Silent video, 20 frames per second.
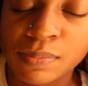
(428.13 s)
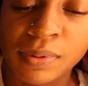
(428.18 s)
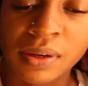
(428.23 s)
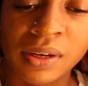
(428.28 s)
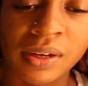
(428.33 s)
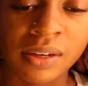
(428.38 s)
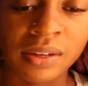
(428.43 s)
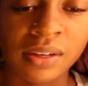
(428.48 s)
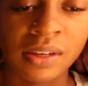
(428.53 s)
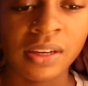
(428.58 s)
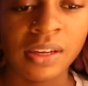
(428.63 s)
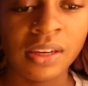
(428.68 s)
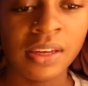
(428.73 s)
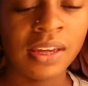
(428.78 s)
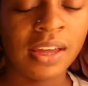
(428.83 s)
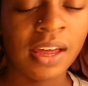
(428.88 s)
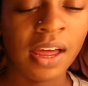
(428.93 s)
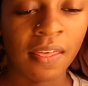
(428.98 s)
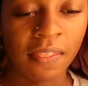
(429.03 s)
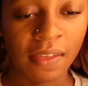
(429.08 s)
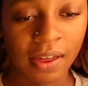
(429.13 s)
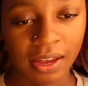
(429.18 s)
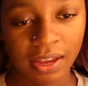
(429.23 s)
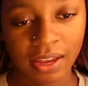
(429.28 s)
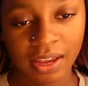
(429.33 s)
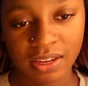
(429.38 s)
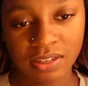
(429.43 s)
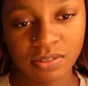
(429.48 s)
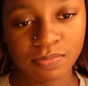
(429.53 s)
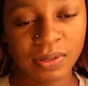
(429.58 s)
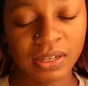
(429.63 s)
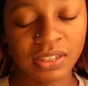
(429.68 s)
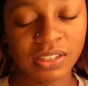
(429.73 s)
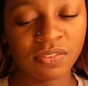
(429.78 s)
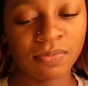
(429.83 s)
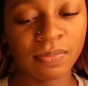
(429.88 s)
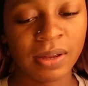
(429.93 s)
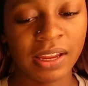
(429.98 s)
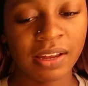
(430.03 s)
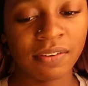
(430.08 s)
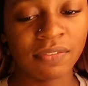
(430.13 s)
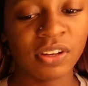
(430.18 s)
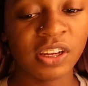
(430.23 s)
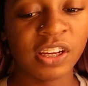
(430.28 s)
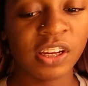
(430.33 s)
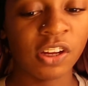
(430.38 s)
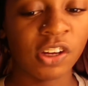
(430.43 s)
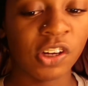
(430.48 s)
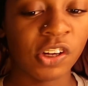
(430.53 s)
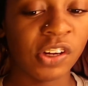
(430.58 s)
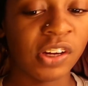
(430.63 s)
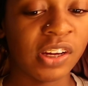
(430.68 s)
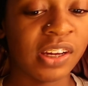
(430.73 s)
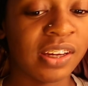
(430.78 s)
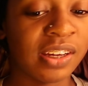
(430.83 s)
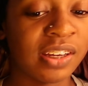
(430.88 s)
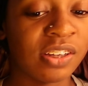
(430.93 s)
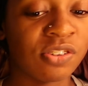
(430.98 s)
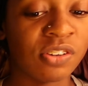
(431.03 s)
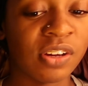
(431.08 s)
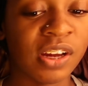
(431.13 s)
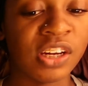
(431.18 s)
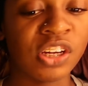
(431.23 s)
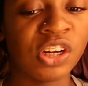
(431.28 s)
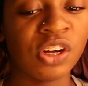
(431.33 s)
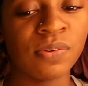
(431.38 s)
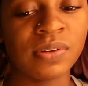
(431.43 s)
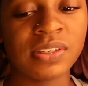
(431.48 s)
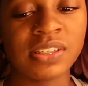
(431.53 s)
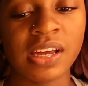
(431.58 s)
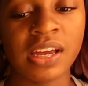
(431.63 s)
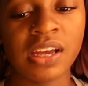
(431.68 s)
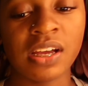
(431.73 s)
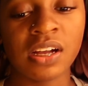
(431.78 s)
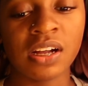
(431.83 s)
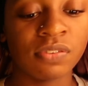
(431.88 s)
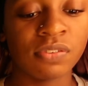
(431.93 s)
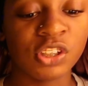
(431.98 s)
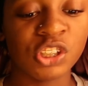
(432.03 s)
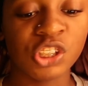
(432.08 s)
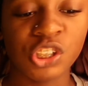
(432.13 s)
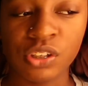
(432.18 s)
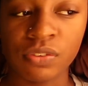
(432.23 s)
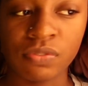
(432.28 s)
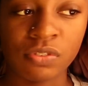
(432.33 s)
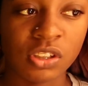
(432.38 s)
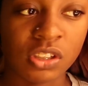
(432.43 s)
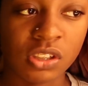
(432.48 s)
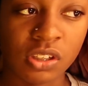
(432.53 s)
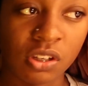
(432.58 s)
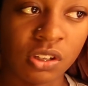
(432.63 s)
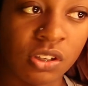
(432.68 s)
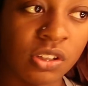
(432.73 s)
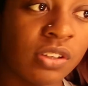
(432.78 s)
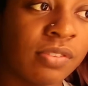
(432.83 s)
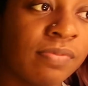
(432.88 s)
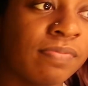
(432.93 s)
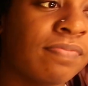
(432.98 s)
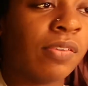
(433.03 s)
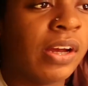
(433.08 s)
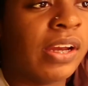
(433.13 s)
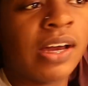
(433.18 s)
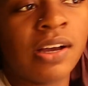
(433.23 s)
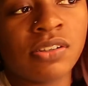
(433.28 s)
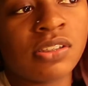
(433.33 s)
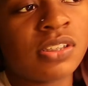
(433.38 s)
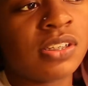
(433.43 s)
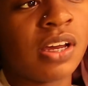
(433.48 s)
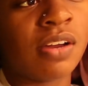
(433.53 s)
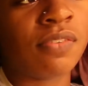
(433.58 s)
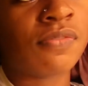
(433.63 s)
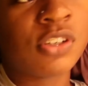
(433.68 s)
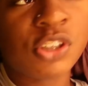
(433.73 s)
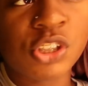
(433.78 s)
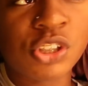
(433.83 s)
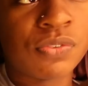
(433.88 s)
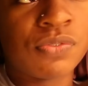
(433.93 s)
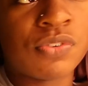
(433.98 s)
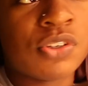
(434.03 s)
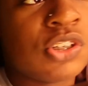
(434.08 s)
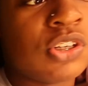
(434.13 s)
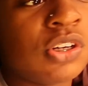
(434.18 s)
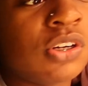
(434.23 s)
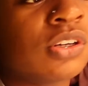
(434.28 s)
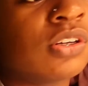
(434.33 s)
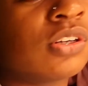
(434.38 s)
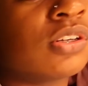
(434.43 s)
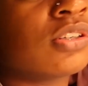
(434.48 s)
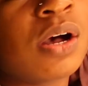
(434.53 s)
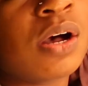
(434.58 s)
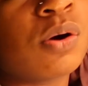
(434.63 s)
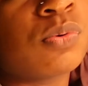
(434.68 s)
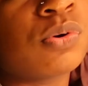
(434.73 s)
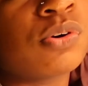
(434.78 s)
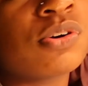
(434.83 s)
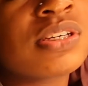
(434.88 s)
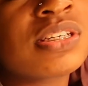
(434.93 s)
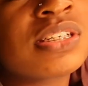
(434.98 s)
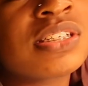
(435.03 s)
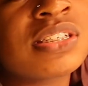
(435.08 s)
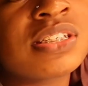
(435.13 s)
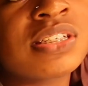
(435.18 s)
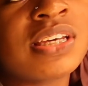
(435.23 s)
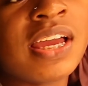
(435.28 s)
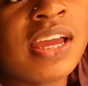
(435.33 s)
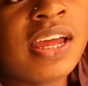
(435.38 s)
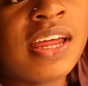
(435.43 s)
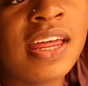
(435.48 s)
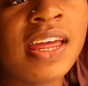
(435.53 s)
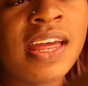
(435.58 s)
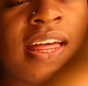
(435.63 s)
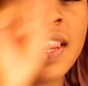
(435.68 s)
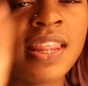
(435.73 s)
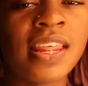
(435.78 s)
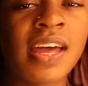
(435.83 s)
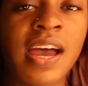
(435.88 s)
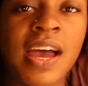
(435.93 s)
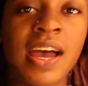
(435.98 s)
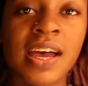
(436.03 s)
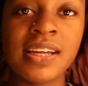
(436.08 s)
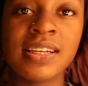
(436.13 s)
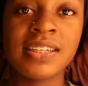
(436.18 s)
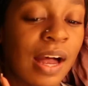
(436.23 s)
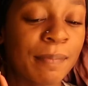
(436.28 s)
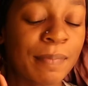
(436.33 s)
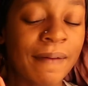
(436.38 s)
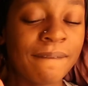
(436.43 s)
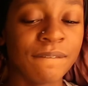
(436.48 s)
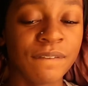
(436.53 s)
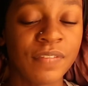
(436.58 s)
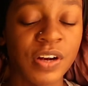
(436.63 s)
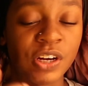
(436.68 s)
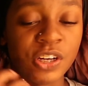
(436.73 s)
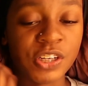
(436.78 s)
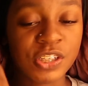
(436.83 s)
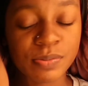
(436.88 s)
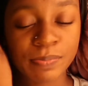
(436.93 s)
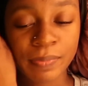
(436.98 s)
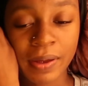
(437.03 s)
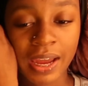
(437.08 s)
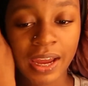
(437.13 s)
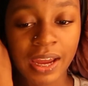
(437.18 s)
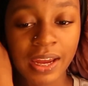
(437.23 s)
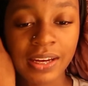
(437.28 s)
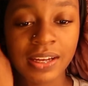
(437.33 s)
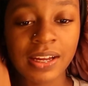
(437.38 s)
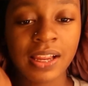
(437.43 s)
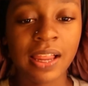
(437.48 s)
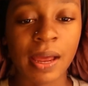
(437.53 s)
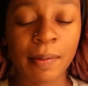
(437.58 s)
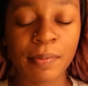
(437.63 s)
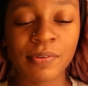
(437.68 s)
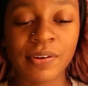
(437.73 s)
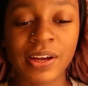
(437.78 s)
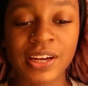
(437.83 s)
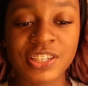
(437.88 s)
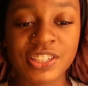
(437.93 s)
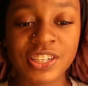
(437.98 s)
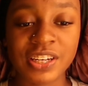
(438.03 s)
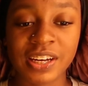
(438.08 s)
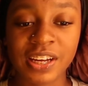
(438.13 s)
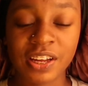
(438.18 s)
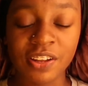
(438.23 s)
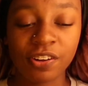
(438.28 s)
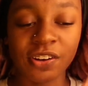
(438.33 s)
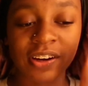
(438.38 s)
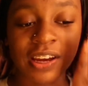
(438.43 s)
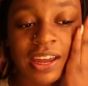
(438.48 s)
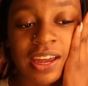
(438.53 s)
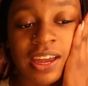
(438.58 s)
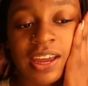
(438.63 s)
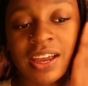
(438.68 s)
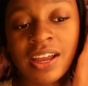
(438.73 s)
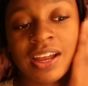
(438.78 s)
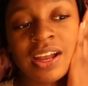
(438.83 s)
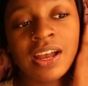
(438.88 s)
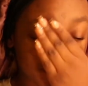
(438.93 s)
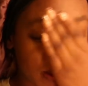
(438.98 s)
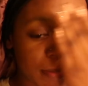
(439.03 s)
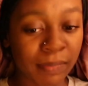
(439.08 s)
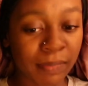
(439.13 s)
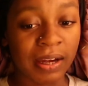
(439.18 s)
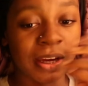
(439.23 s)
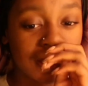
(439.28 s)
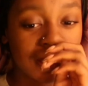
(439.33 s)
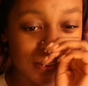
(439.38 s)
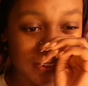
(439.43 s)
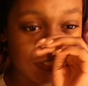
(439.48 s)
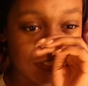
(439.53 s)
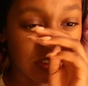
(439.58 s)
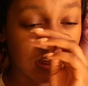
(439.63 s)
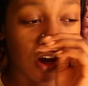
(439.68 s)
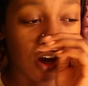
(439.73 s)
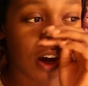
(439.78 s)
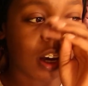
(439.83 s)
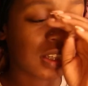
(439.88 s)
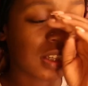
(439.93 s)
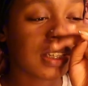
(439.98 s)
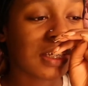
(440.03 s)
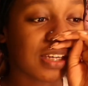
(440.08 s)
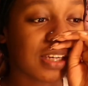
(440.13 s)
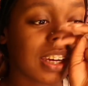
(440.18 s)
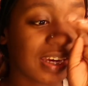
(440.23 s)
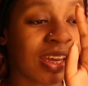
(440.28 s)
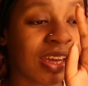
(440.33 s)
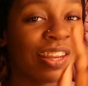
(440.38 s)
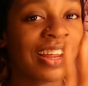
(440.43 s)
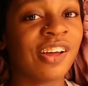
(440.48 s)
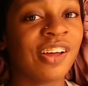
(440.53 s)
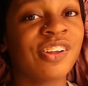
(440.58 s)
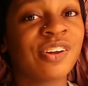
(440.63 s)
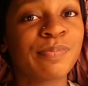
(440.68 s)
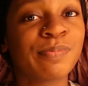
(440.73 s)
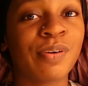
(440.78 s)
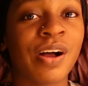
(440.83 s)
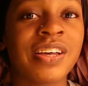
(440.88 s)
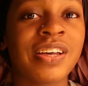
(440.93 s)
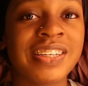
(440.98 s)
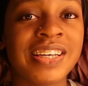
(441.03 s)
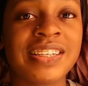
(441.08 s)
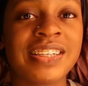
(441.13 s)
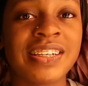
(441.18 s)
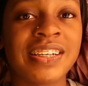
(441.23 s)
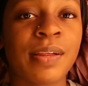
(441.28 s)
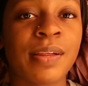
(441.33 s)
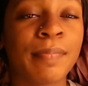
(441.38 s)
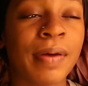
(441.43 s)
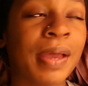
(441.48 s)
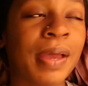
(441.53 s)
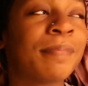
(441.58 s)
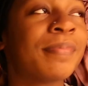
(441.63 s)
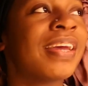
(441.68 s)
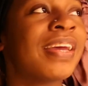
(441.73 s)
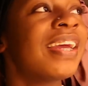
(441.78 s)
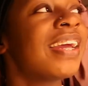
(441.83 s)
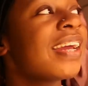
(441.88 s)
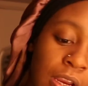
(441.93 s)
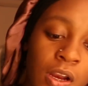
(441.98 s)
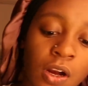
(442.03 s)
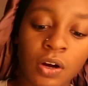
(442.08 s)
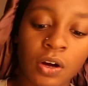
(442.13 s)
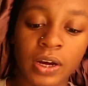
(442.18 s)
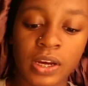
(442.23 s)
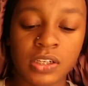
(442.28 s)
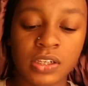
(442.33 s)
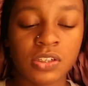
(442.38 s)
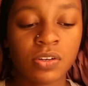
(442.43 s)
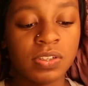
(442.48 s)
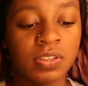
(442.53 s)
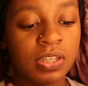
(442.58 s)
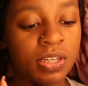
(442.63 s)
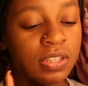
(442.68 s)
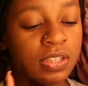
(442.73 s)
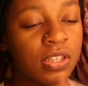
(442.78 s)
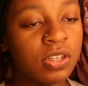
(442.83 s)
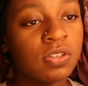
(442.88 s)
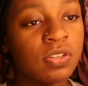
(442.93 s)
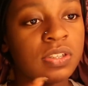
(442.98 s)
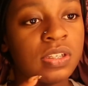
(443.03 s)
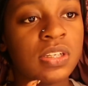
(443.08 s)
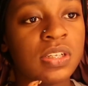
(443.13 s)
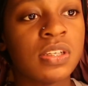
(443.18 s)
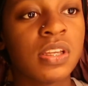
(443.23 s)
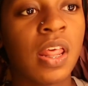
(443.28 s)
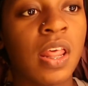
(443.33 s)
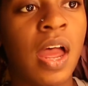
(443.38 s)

put that aspect of my life on the internet until I know it's like for sure for certain. Right now it's not for sure for certain, but I will say that I got my first paid collaboration the other day. I made the content and now they're processing the payment. Okay, so as soon as this